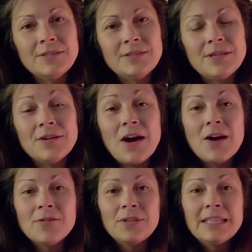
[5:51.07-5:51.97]
They're
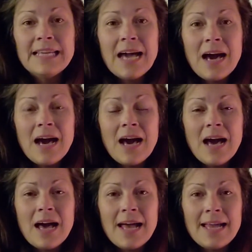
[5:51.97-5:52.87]
not really
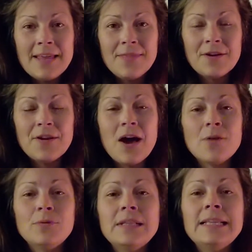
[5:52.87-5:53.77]
high and they're
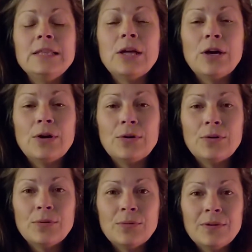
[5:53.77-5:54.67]
not really
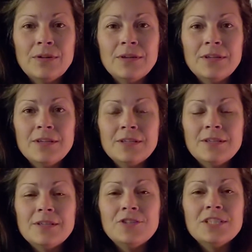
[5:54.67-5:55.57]
low.
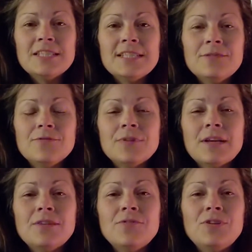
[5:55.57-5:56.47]
They're just in
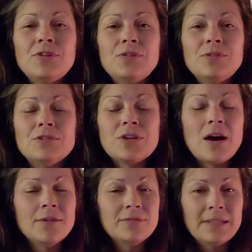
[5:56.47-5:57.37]
front of you,
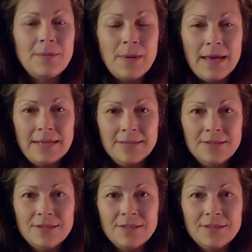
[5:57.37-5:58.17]
softly bent.